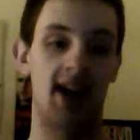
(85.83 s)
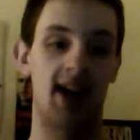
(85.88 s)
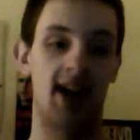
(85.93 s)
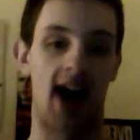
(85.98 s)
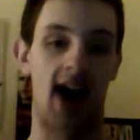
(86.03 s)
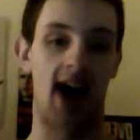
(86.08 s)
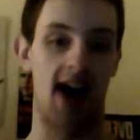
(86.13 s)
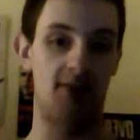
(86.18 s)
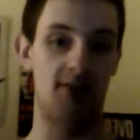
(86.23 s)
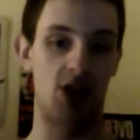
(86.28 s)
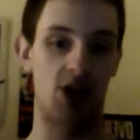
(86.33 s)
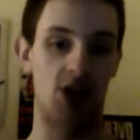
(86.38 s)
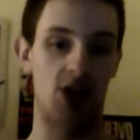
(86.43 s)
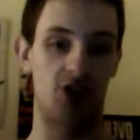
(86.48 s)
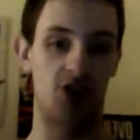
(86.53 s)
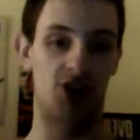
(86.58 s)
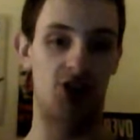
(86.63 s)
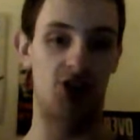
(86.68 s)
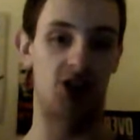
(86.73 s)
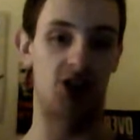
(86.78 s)
I'm
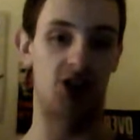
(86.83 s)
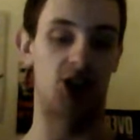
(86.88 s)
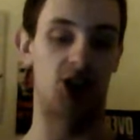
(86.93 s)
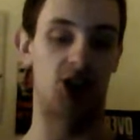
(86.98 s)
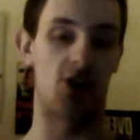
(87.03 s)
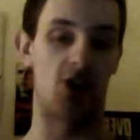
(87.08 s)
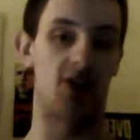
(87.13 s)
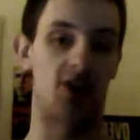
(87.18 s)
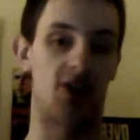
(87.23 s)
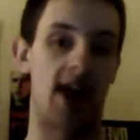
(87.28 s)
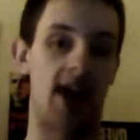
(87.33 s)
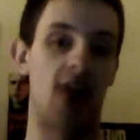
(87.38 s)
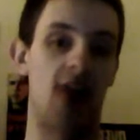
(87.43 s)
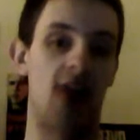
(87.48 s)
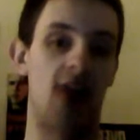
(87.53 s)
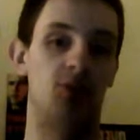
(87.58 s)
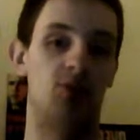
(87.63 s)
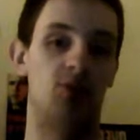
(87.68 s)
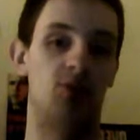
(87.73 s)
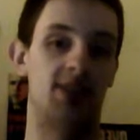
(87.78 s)
going to start
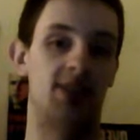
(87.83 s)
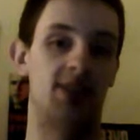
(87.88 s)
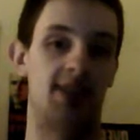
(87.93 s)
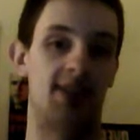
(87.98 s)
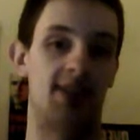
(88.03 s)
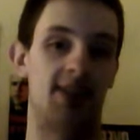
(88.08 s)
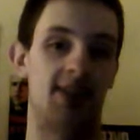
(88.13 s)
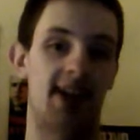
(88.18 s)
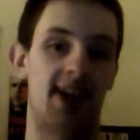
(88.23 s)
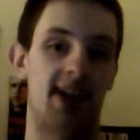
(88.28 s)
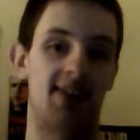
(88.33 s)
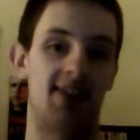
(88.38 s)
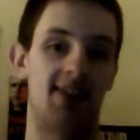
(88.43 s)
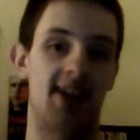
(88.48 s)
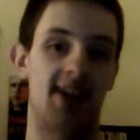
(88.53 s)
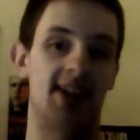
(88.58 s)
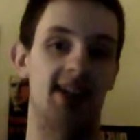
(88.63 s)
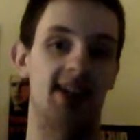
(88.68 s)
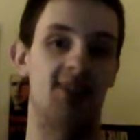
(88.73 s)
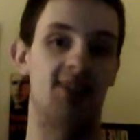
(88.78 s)
out with something I
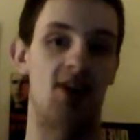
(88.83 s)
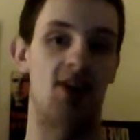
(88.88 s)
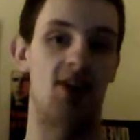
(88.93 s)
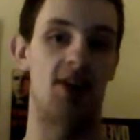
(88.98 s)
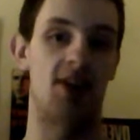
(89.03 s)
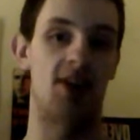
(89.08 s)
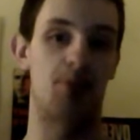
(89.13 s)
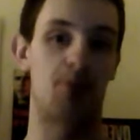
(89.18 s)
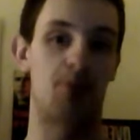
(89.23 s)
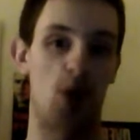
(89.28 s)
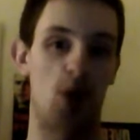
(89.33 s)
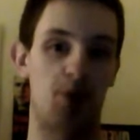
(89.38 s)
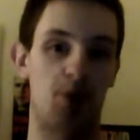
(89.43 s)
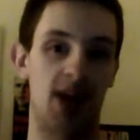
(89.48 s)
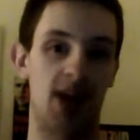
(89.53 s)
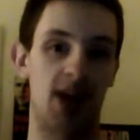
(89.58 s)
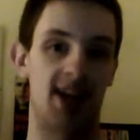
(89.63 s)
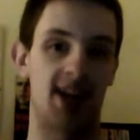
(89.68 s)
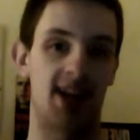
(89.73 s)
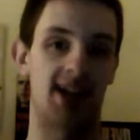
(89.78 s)
think is very
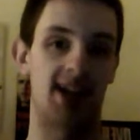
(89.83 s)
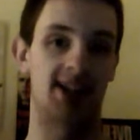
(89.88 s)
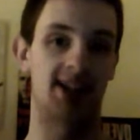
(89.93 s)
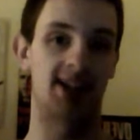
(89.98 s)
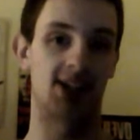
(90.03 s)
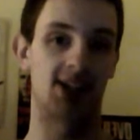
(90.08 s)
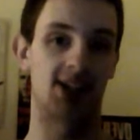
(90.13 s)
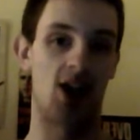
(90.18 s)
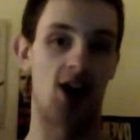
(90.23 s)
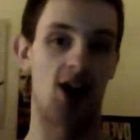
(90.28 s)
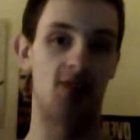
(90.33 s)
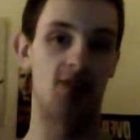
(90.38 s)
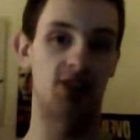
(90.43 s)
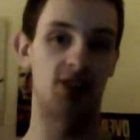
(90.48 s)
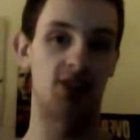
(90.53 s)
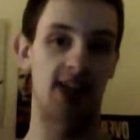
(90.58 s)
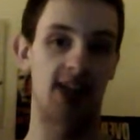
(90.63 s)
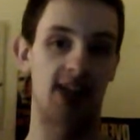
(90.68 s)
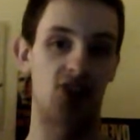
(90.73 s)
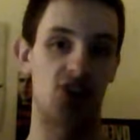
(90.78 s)
appropriate, and it's a
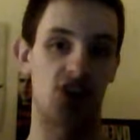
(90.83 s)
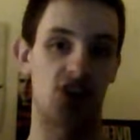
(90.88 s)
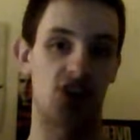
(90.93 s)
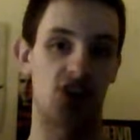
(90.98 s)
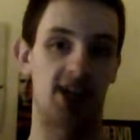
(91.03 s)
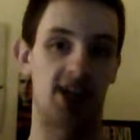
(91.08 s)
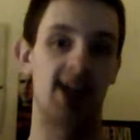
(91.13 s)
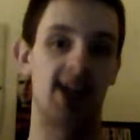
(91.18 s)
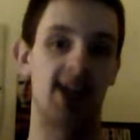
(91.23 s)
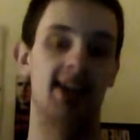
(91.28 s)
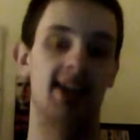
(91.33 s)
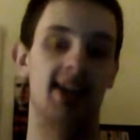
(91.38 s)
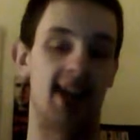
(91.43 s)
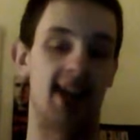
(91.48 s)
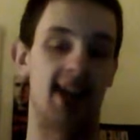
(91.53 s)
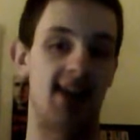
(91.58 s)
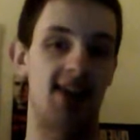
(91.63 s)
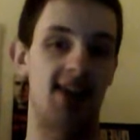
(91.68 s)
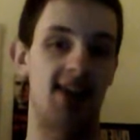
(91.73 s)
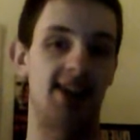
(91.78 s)
conversation that
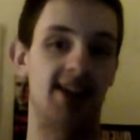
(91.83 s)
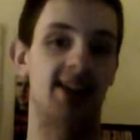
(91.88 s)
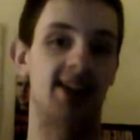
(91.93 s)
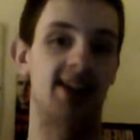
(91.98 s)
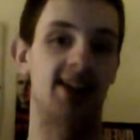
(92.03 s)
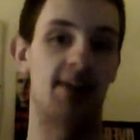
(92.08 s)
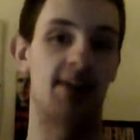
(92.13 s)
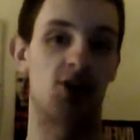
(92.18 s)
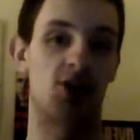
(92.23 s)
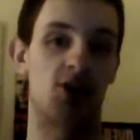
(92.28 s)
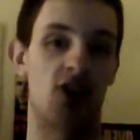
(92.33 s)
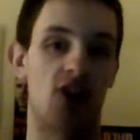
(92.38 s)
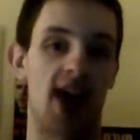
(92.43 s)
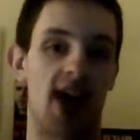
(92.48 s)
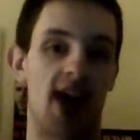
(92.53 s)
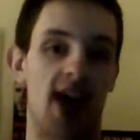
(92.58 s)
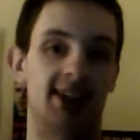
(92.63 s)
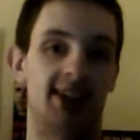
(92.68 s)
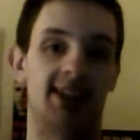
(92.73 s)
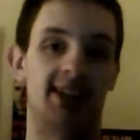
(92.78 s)
I think the
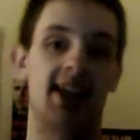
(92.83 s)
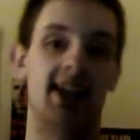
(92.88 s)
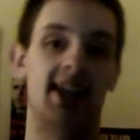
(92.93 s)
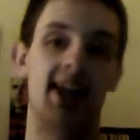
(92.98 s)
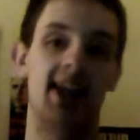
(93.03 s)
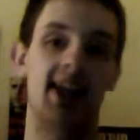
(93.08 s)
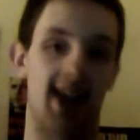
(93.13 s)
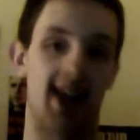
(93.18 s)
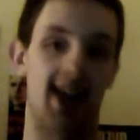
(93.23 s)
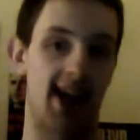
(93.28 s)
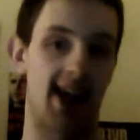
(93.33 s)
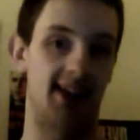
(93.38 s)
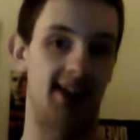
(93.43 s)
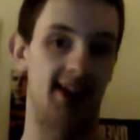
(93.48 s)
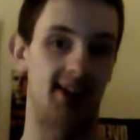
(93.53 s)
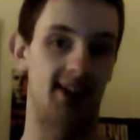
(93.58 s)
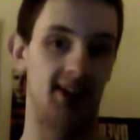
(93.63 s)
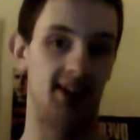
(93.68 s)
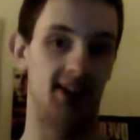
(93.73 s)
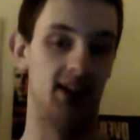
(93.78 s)
Democrats
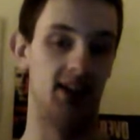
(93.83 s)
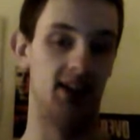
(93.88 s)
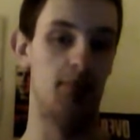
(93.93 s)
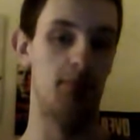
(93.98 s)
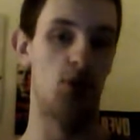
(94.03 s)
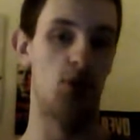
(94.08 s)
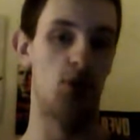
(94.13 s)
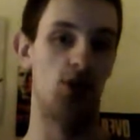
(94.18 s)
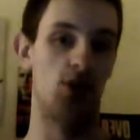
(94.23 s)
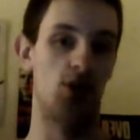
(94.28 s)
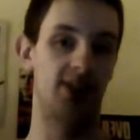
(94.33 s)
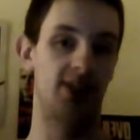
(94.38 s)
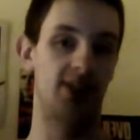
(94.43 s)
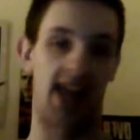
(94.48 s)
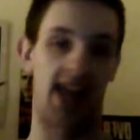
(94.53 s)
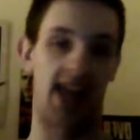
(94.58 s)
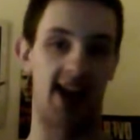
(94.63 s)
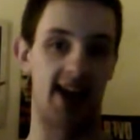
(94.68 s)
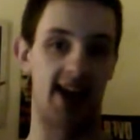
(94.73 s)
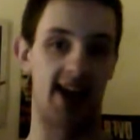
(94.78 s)
and liberals
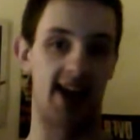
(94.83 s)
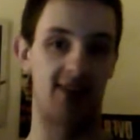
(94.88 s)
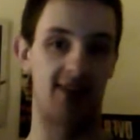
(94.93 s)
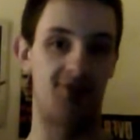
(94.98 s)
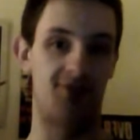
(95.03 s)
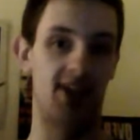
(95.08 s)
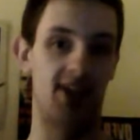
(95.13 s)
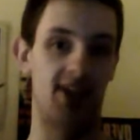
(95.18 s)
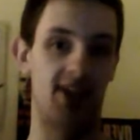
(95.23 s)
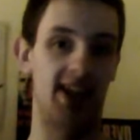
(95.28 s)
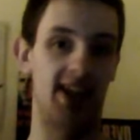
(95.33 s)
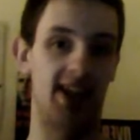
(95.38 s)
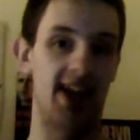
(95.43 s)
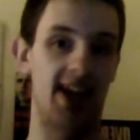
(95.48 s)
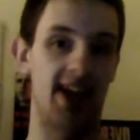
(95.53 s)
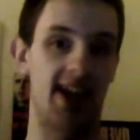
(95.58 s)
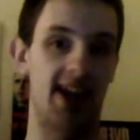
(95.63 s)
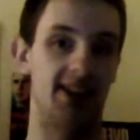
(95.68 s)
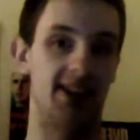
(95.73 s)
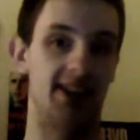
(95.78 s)
and
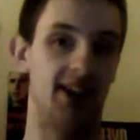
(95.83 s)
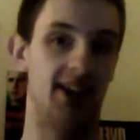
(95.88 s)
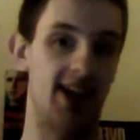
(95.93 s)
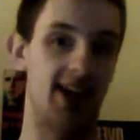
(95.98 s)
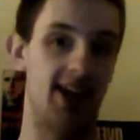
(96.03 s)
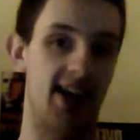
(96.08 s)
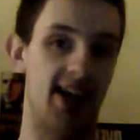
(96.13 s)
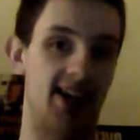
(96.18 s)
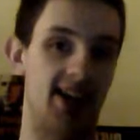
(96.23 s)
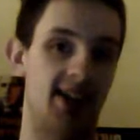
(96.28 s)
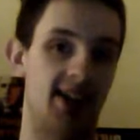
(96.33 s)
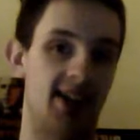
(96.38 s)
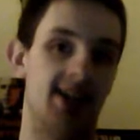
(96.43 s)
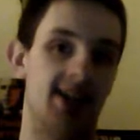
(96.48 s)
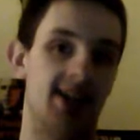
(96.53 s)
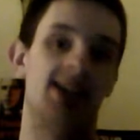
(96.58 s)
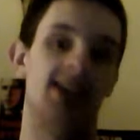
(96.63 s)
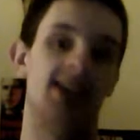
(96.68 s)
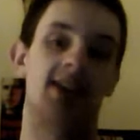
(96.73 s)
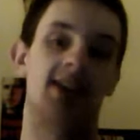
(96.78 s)
unaffiliated
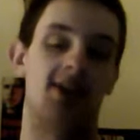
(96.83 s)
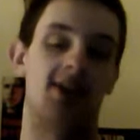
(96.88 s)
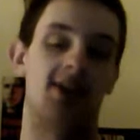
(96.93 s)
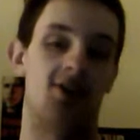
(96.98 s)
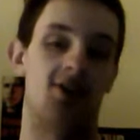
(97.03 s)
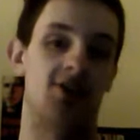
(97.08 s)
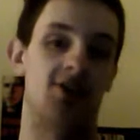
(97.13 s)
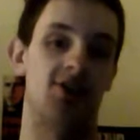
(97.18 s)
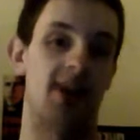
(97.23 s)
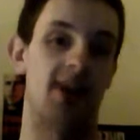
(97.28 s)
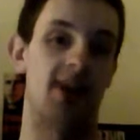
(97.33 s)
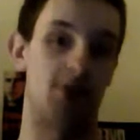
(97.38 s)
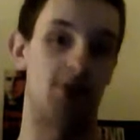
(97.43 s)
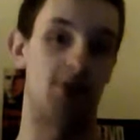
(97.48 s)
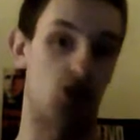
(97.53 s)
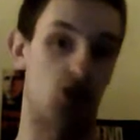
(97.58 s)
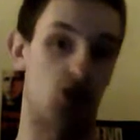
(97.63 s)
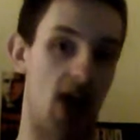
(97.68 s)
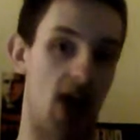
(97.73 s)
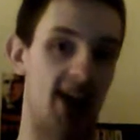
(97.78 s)
leaning or
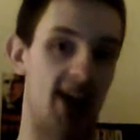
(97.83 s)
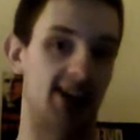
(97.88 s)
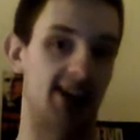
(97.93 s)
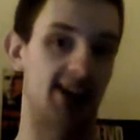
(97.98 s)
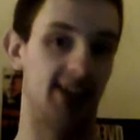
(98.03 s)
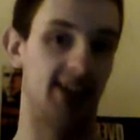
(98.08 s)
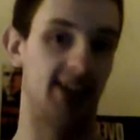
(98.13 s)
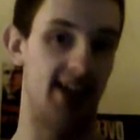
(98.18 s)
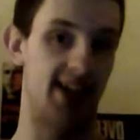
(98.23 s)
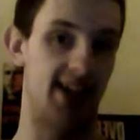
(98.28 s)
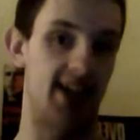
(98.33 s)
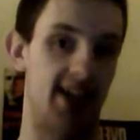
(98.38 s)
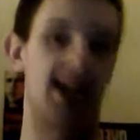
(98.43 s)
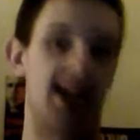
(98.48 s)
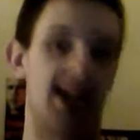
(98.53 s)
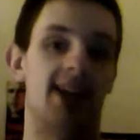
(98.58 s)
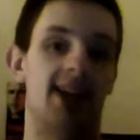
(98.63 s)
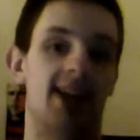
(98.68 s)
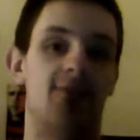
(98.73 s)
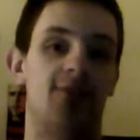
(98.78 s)
Democratic leaning
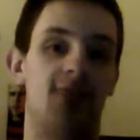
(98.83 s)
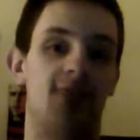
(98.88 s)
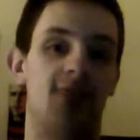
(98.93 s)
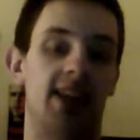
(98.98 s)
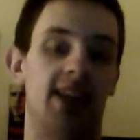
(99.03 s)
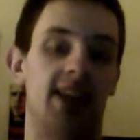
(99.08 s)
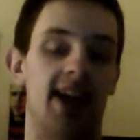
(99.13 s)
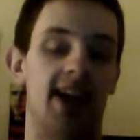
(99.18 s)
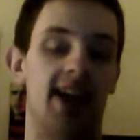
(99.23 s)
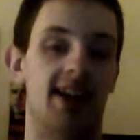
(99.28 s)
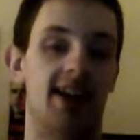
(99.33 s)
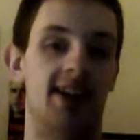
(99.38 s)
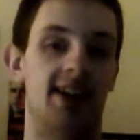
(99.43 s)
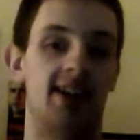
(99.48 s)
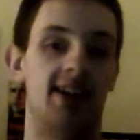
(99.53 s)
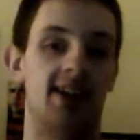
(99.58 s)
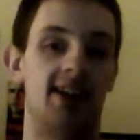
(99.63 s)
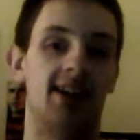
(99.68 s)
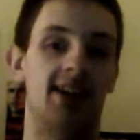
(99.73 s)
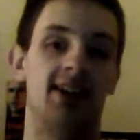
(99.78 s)

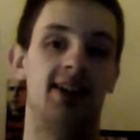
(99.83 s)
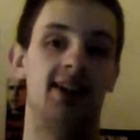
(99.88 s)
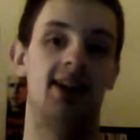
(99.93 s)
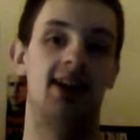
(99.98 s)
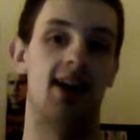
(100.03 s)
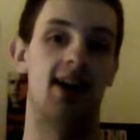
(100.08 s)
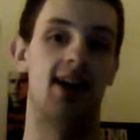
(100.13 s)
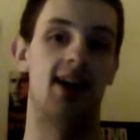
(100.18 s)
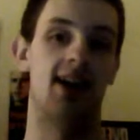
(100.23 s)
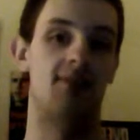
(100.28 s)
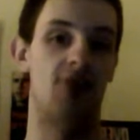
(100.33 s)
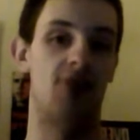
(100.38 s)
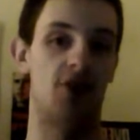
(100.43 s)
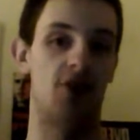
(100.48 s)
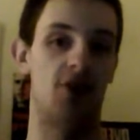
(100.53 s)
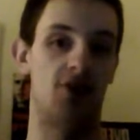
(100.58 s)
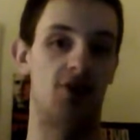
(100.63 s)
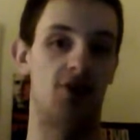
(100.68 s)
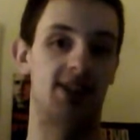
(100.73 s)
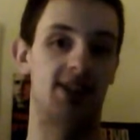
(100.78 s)
unaffiliated
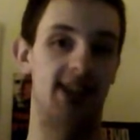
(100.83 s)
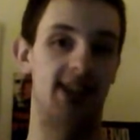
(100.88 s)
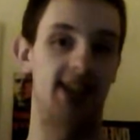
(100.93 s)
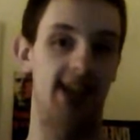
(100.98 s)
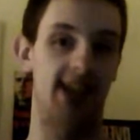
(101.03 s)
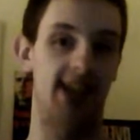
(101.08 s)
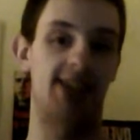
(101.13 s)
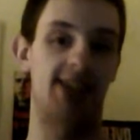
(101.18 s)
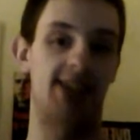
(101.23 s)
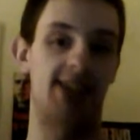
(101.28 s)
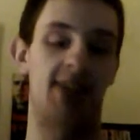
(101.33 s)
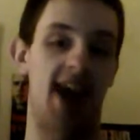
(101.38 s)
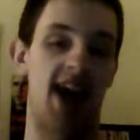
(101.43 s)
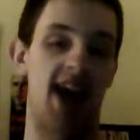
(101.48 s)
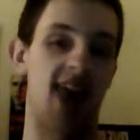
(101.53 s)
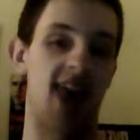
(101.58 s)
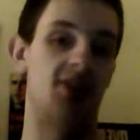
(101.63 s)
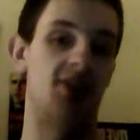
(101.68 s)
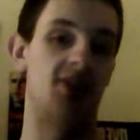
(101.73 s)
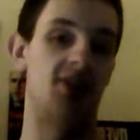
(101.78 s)
voters need to be
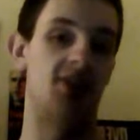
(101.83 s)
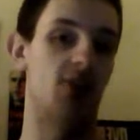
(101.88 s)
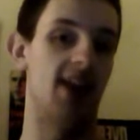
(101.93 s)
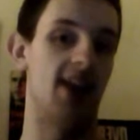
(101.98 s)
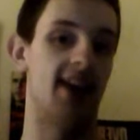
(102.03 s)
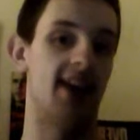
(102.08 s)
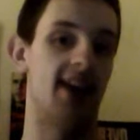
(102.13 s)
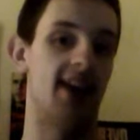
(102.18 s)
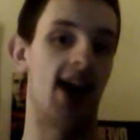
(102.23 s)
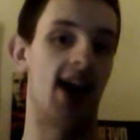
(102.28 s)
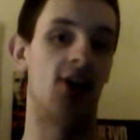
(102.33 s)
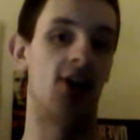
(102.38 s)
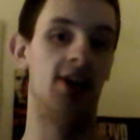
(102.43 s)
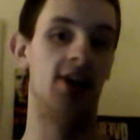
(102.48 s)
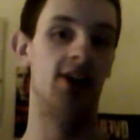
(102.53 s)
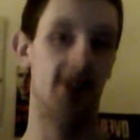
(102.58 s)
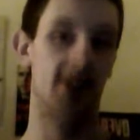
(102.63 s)
having right now